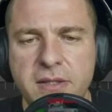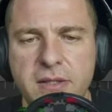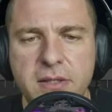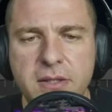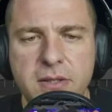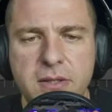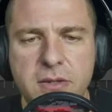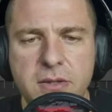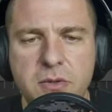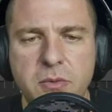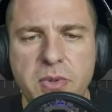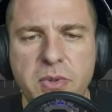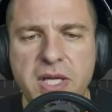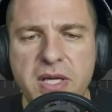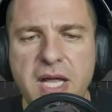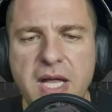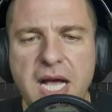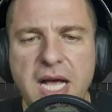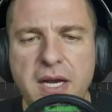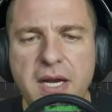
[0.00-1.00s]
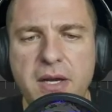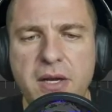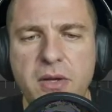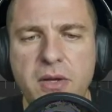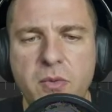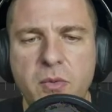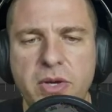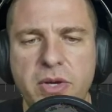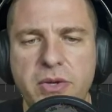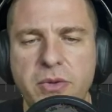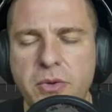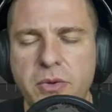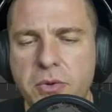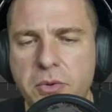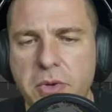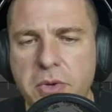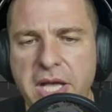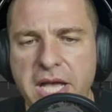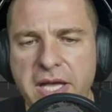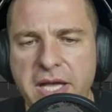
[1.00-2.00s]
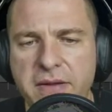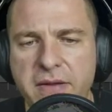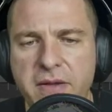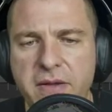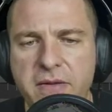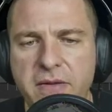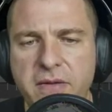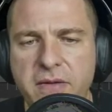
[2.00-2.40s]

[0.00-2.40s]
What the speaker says: to be done when you create it.